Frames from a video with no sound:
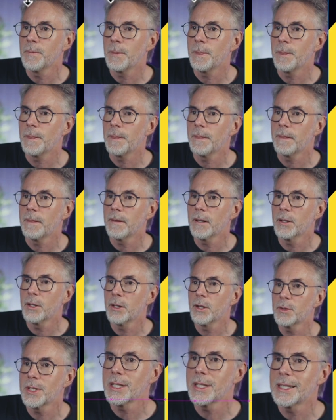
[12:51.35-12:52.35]
You'll notice
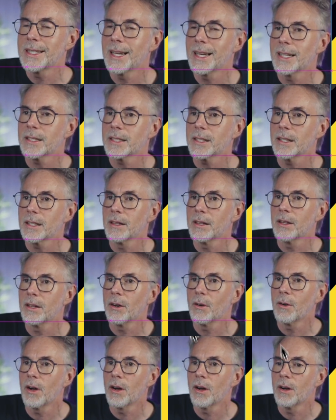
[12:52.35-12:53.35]
that there
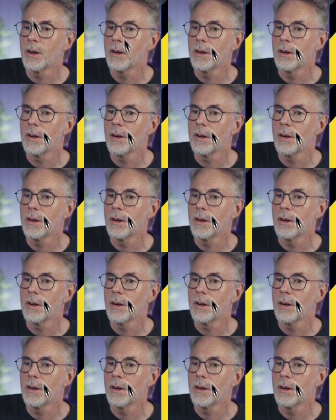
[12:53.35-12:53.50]
are